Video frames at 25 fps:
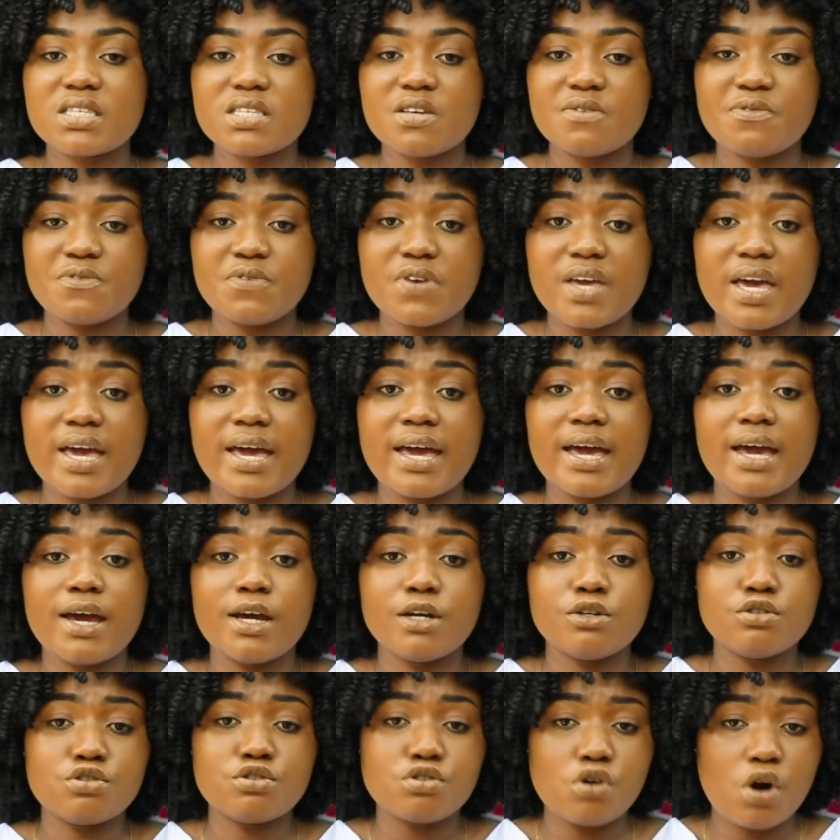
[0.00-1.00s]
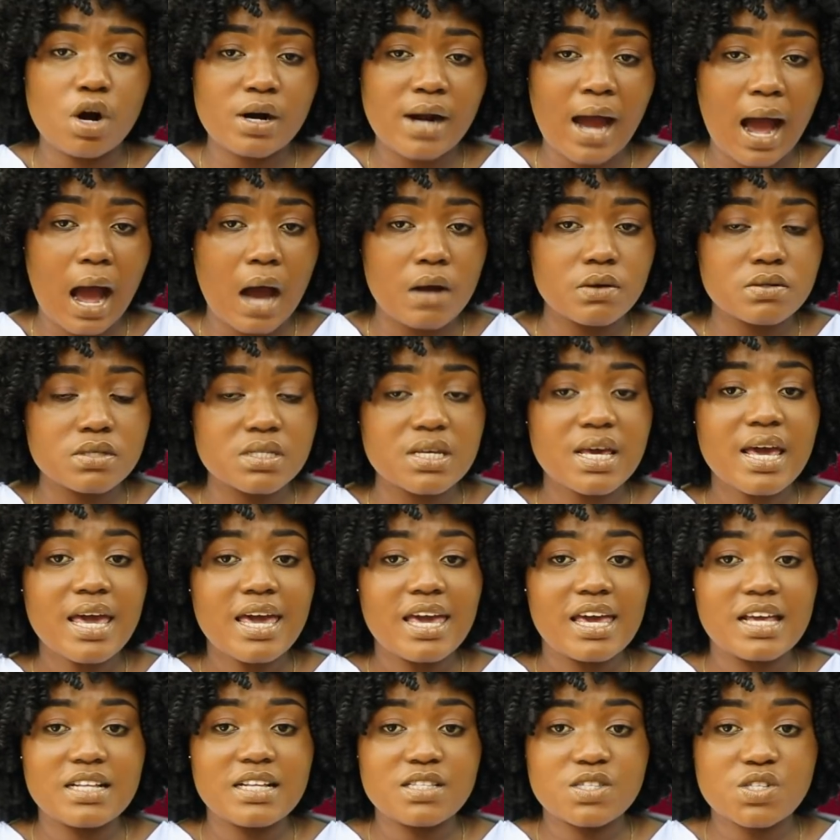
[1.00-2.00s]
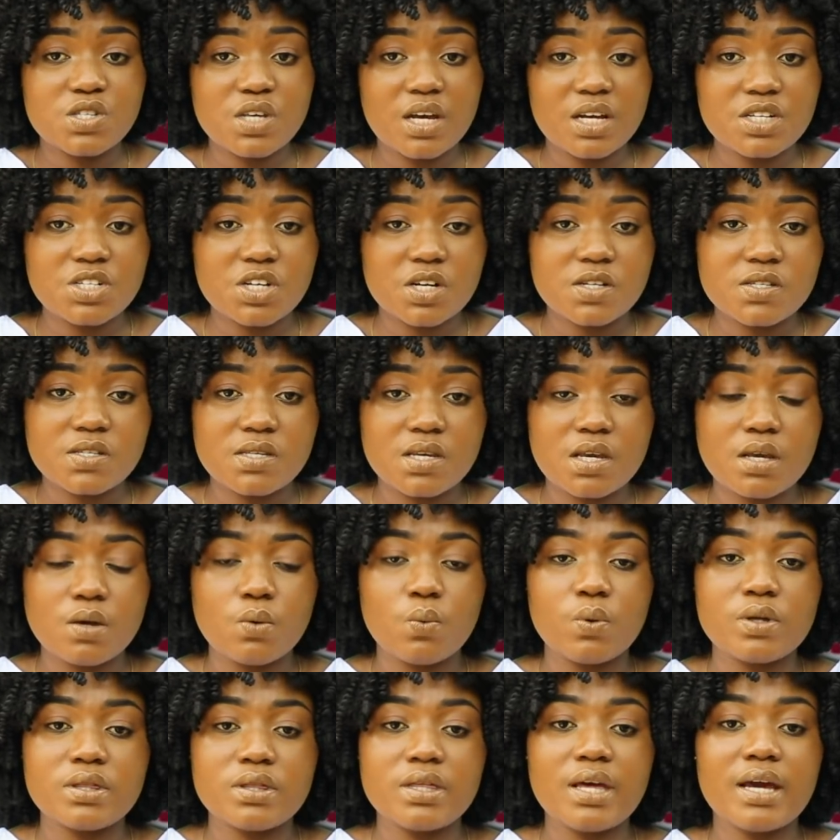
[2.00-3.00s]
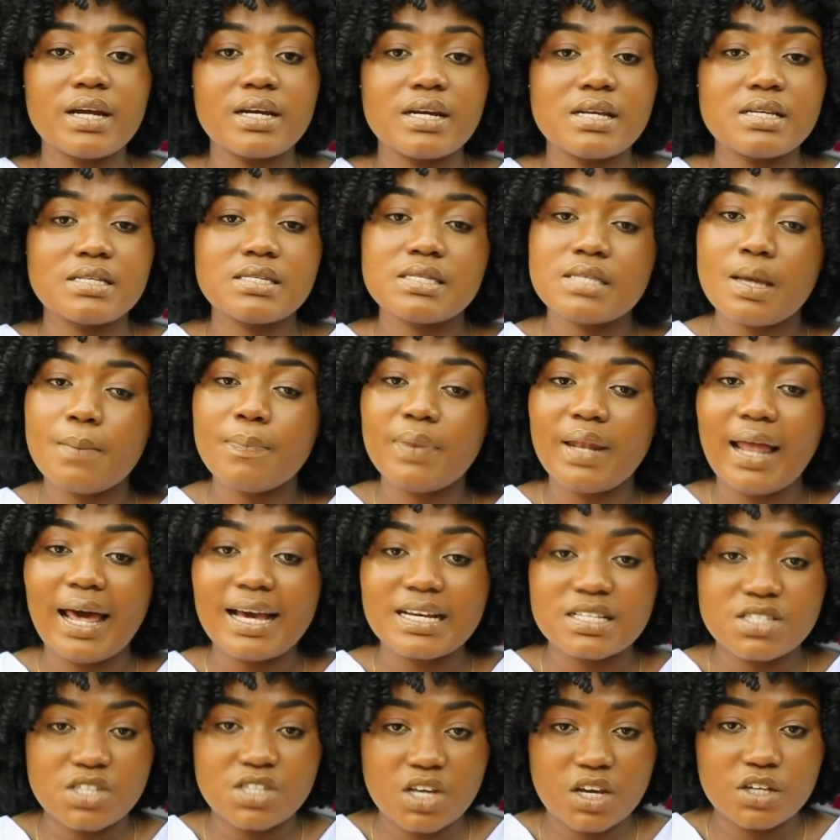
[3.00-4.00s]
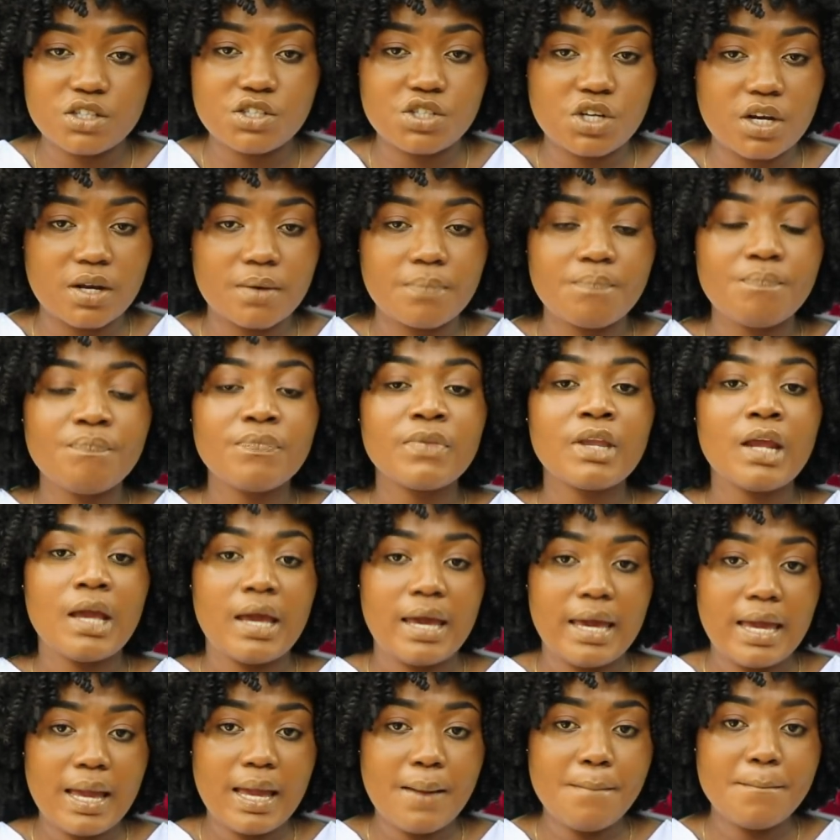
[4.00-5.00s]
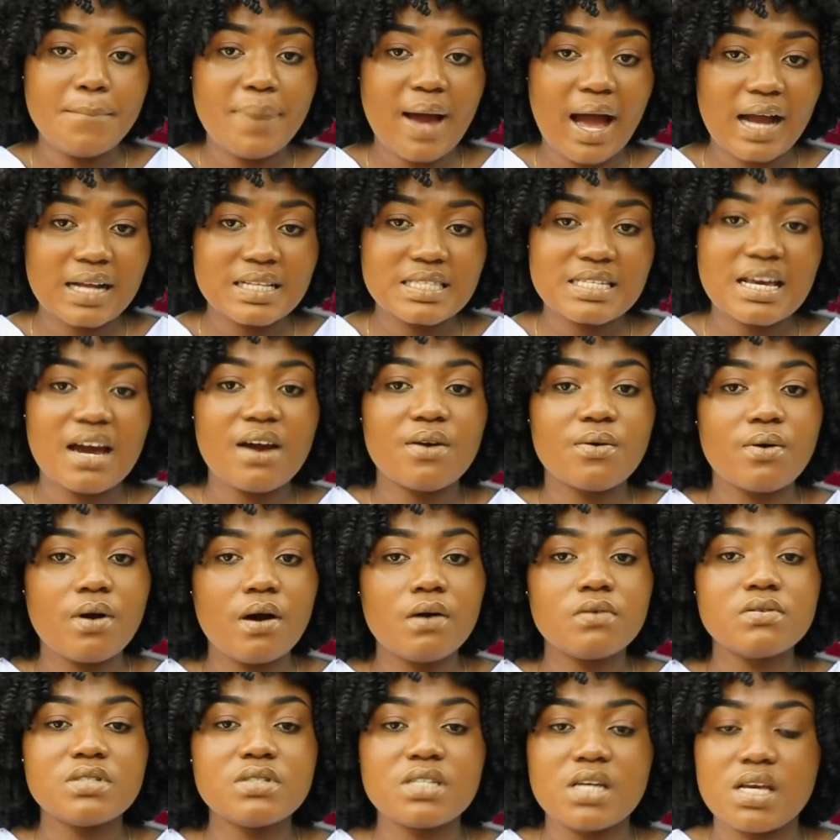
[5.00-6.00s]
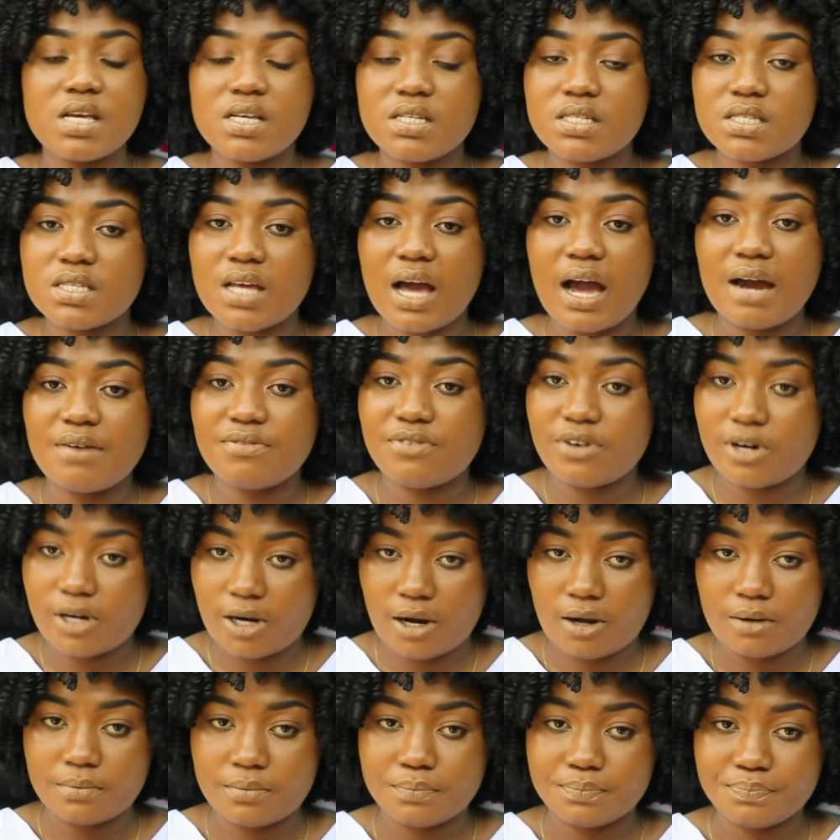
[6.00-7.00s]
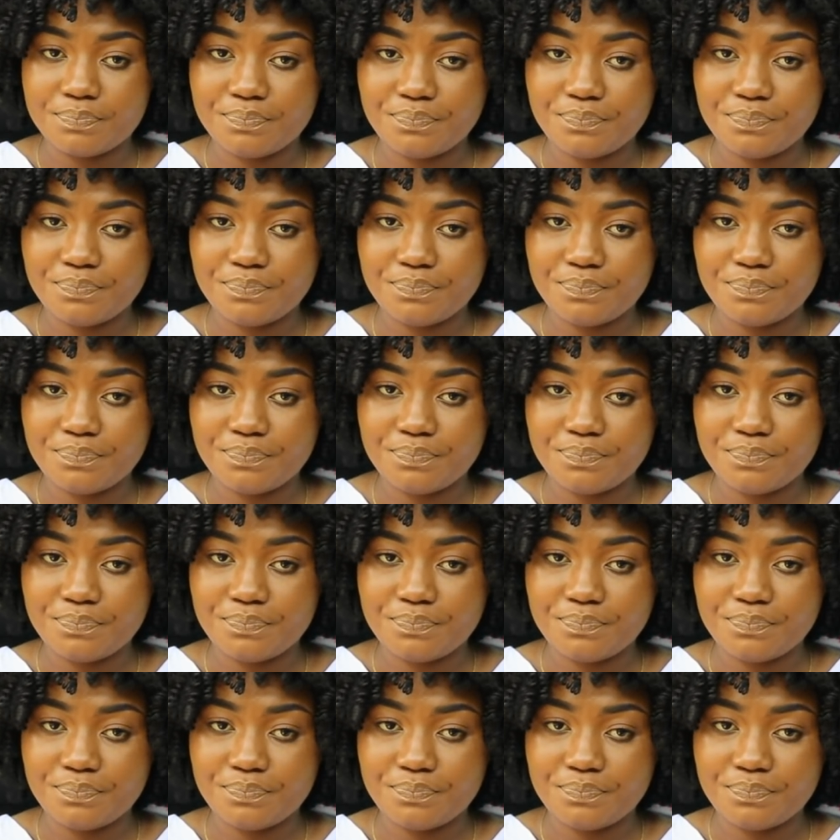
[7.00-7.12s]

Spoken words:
fear a drawn-out insurgency with a destabilization impact around East Africa.